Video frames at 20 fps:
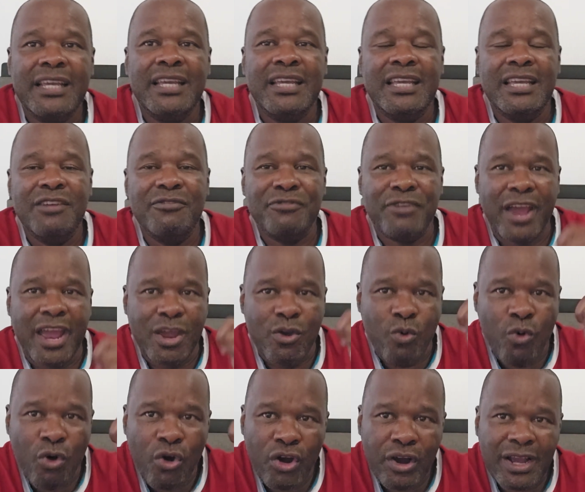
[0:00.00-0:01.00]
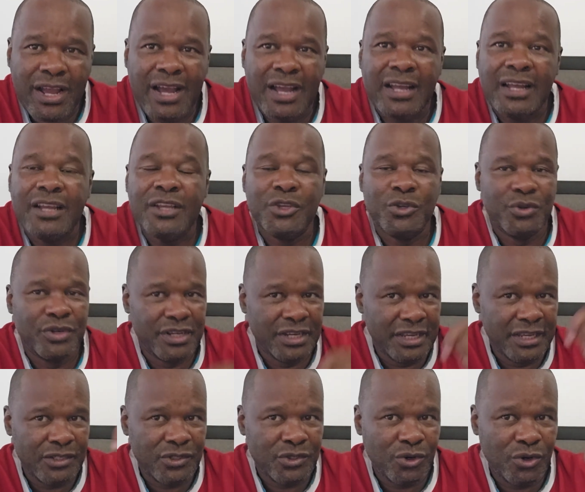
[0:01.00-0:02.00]
If you are a worker, you
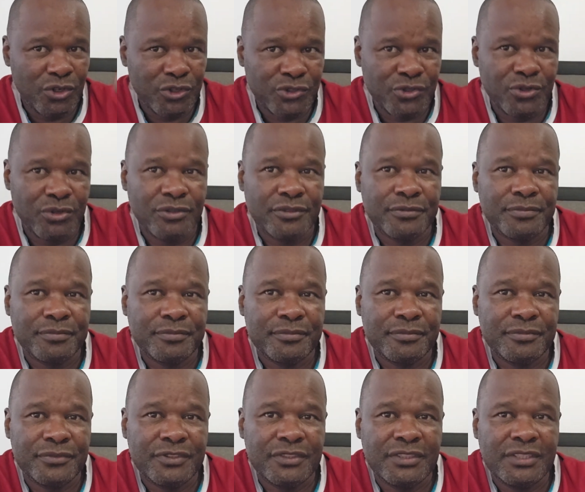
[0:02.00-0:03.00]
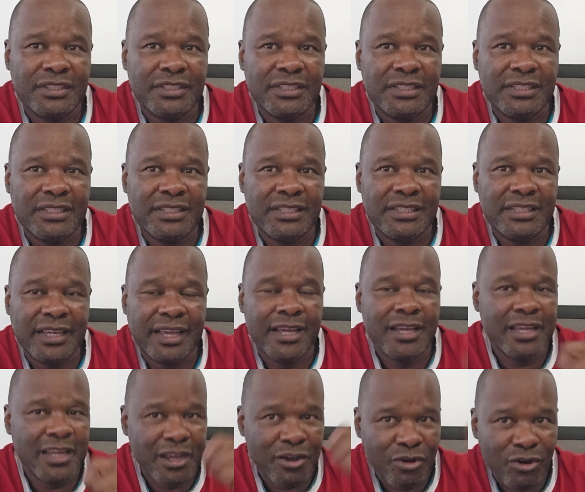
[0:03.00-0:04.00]
need also
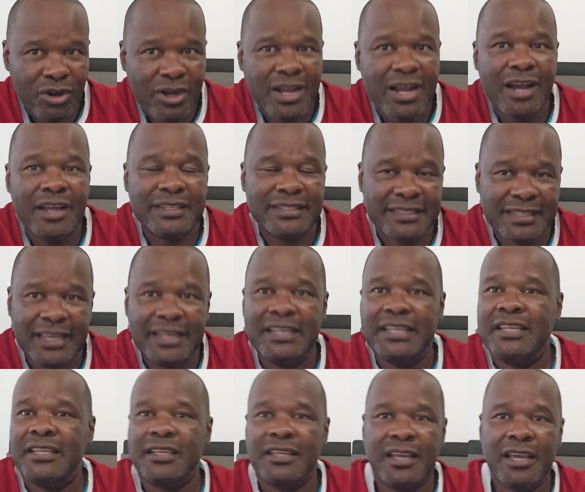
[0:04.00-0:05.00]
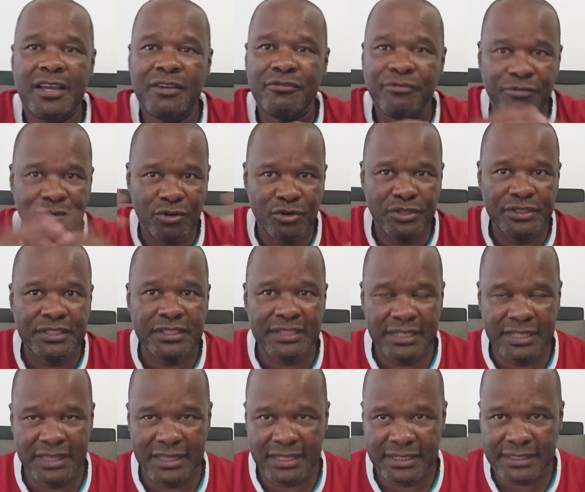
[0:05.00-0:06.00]
a hawker selling fruits
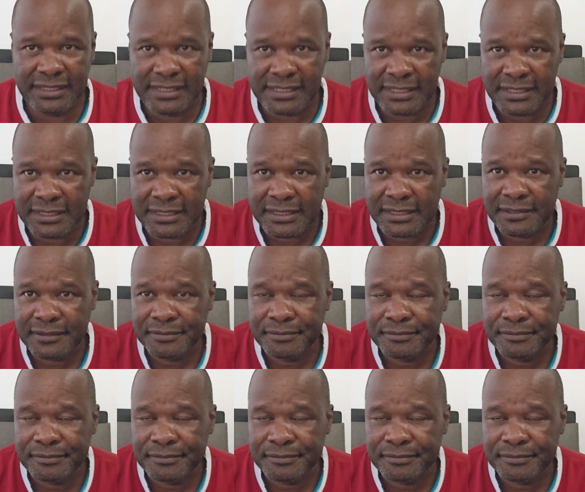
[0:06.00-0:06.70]
in the streets.